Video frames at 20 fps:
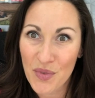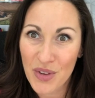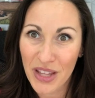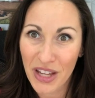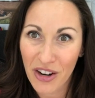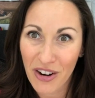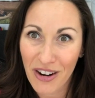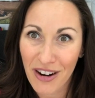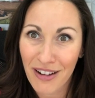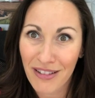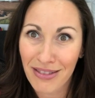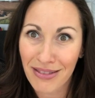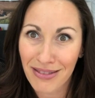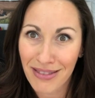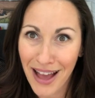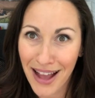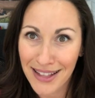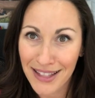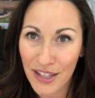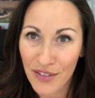There are
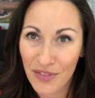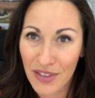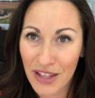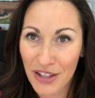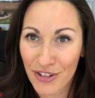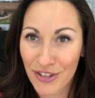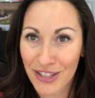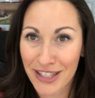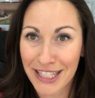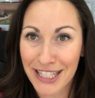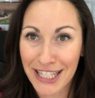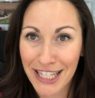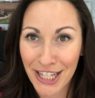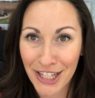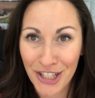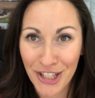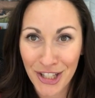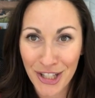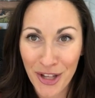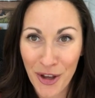there's
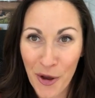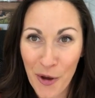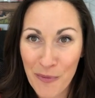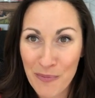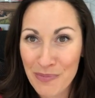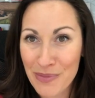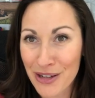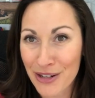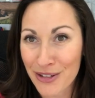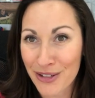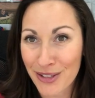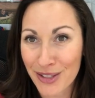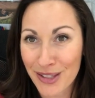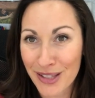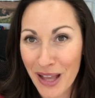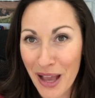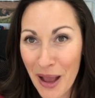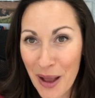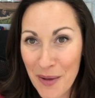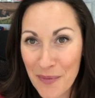dish soap, there's